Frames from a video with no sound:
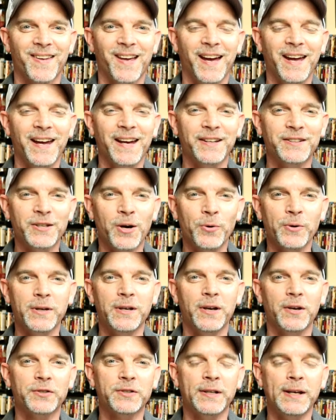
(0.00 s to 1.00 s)
Hey, Tony
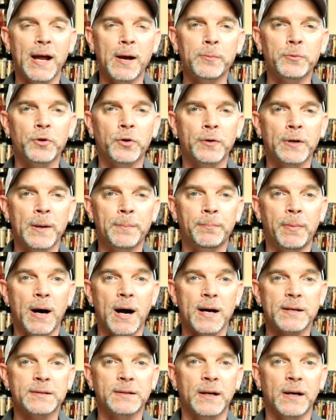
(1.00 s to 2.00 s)
here. Today I'm doing an
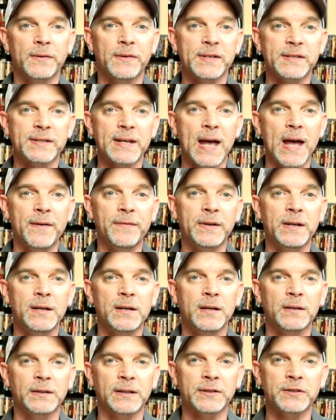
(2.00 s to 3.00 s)
unboxing of the
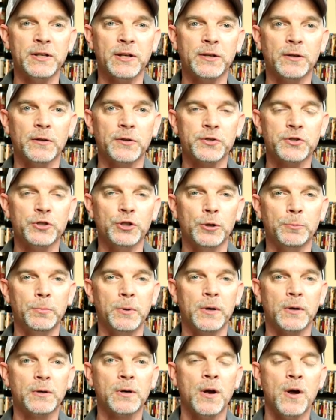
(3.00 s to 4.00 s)
Zavvi Lenticular
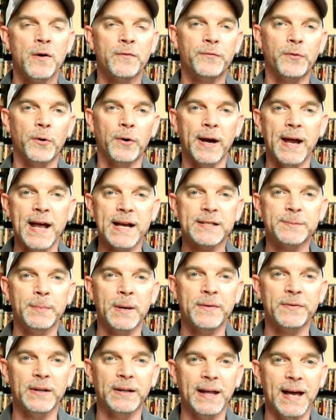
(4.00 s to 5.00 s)
Steelbook for
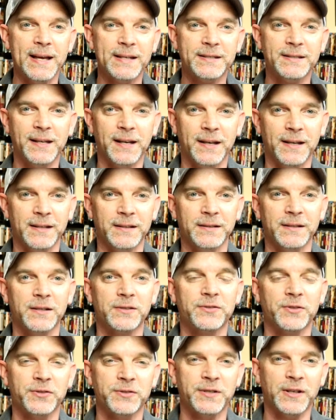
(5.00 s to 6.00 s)
X-Men The Last
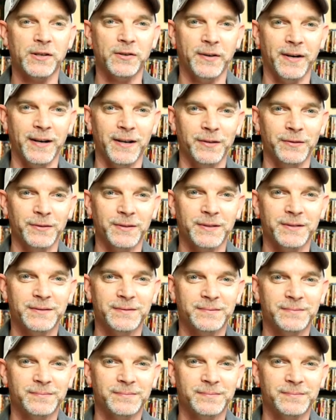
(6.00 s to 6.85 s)
Stand, so stick around.